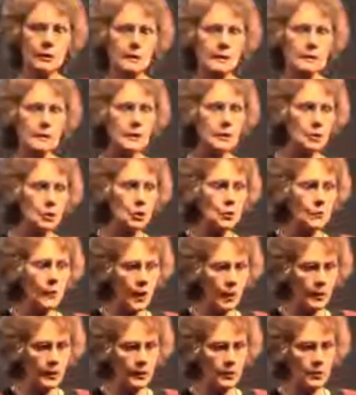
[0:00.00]
you can see 2
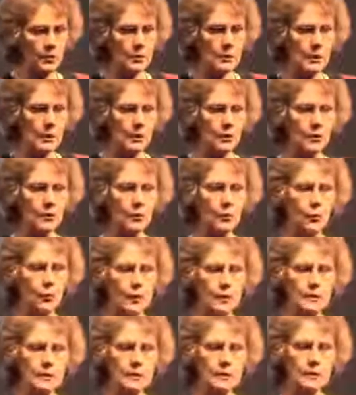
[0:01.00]
molecules here and the
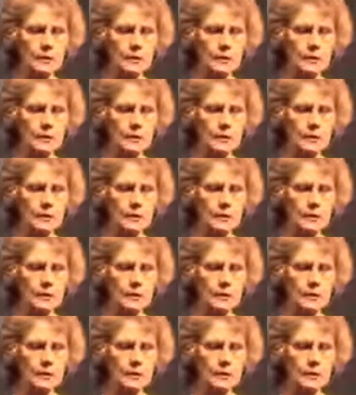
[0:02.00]
one